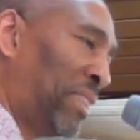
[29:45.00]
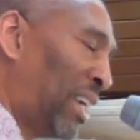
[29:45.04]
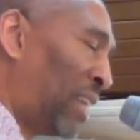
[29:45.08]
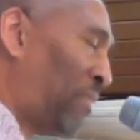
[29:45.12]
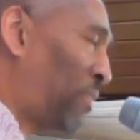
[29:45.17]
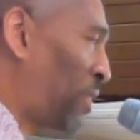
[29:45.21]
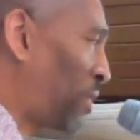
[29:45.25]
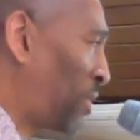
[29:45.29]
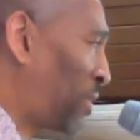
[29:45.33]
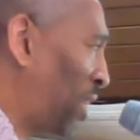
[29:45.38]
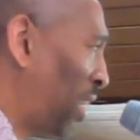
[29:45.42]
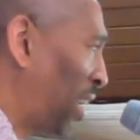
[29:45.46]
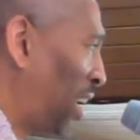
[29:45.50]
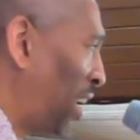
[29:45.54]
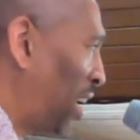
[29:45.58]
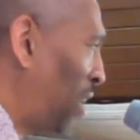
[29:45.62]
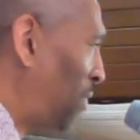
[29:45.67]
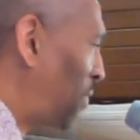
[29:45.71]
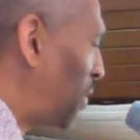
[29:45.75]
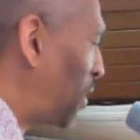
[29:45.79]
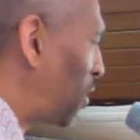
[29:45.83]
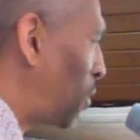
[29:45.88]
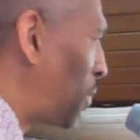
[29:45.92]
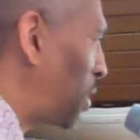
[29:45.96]
If you
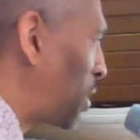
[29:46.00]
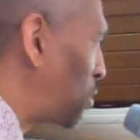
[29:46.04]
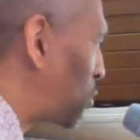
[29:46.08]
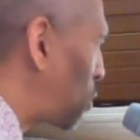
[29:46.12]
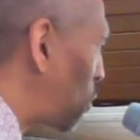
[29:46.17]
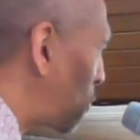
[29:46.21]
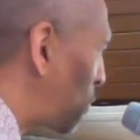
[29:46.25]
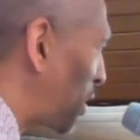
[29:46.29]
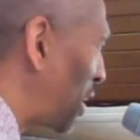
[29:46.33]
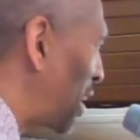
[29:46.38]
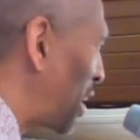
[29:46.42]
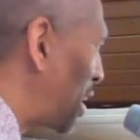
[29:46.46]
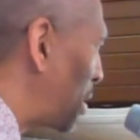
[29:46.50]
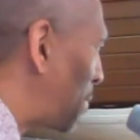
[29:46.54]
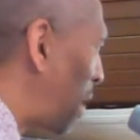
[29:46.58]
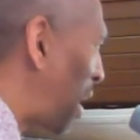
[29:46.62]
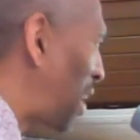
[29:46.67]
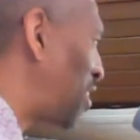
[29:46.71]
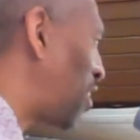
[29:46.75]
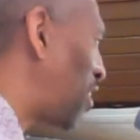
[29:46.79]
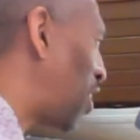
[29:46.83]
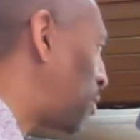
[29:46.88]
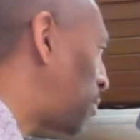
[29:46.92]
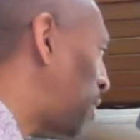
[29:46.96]
if you're gonna be truthful to
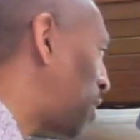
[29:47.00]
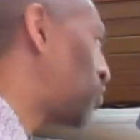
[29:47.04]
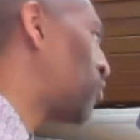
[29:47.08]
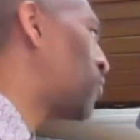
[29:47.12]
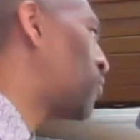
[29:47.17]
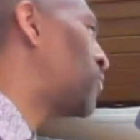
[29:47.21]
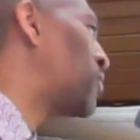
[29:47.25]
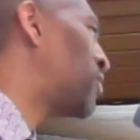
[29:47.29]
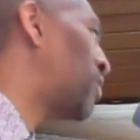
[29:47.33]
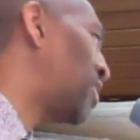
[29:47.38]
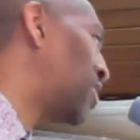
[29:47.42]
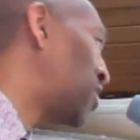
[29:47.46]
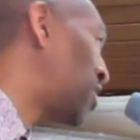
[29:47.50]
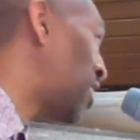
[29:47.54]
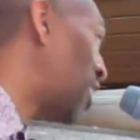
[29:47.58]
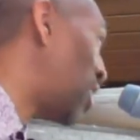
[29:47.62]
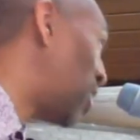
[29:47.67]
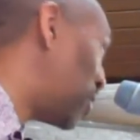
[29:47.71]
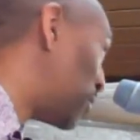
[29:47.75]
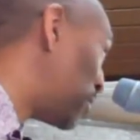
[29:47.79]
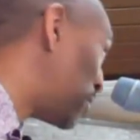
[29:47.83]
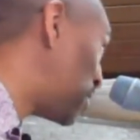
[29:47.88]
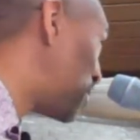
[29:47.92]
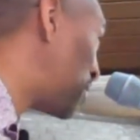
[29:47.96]
anybody, you ought to be truthful to
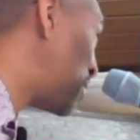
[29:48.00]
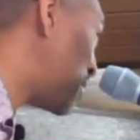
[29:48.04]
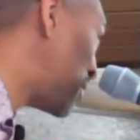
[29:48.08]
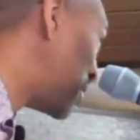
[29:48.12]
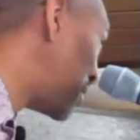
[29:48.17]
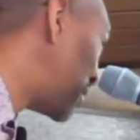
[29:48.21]
yourself.